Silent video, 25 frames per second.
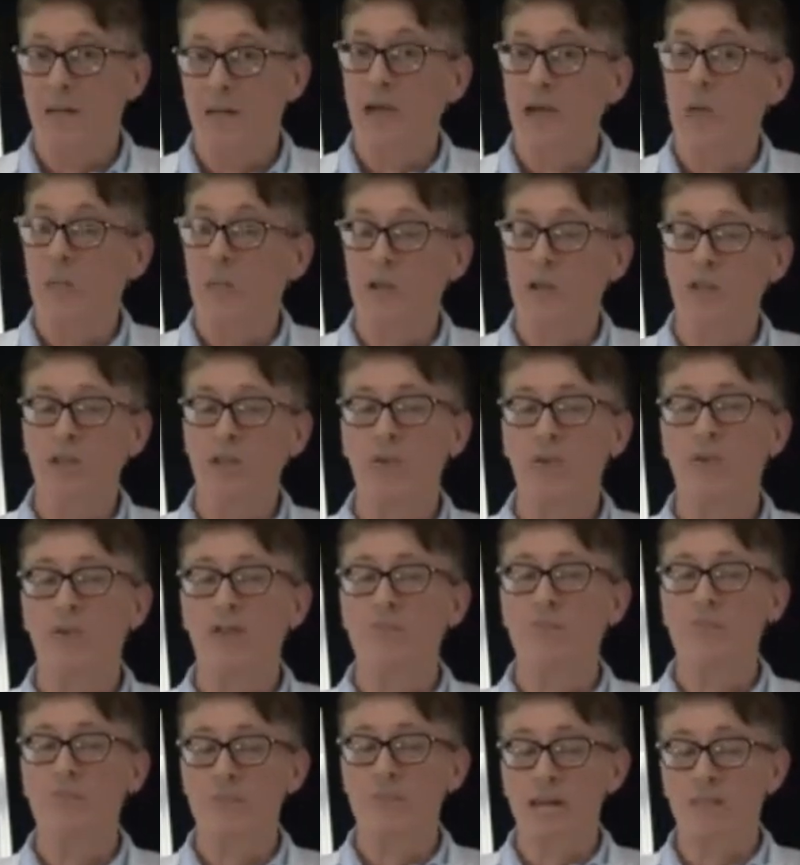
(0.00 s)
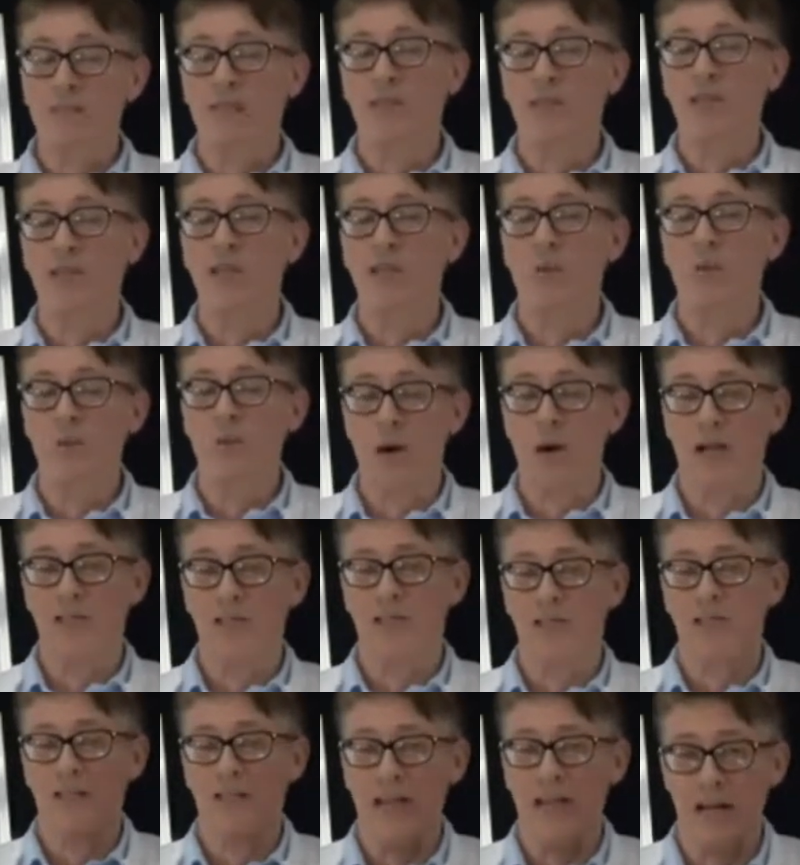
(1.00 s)
that we're doing amazingly
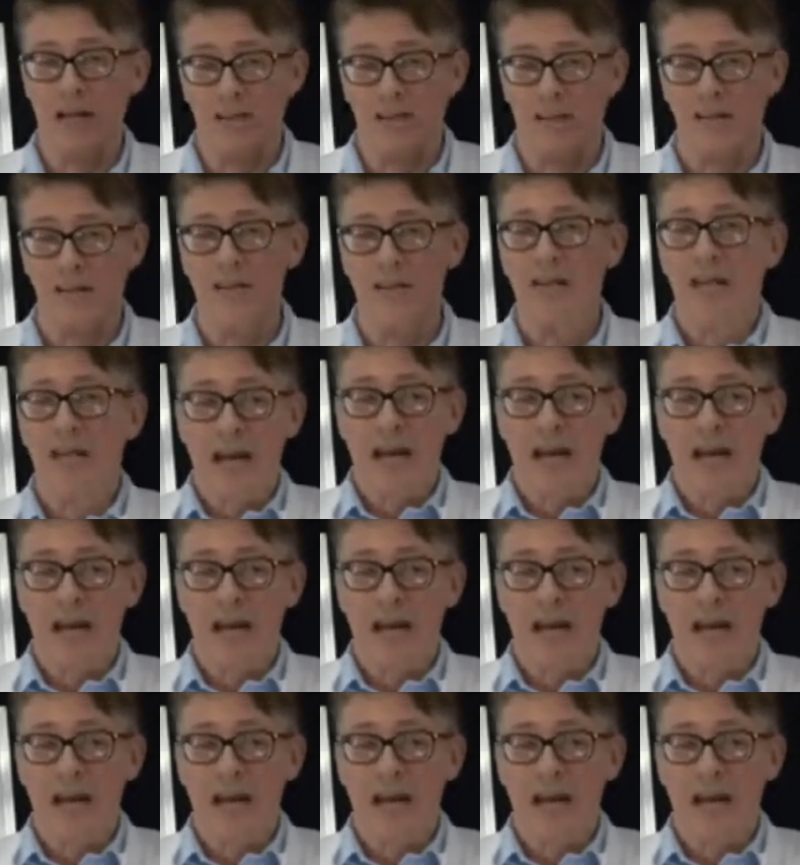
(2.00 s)
well together.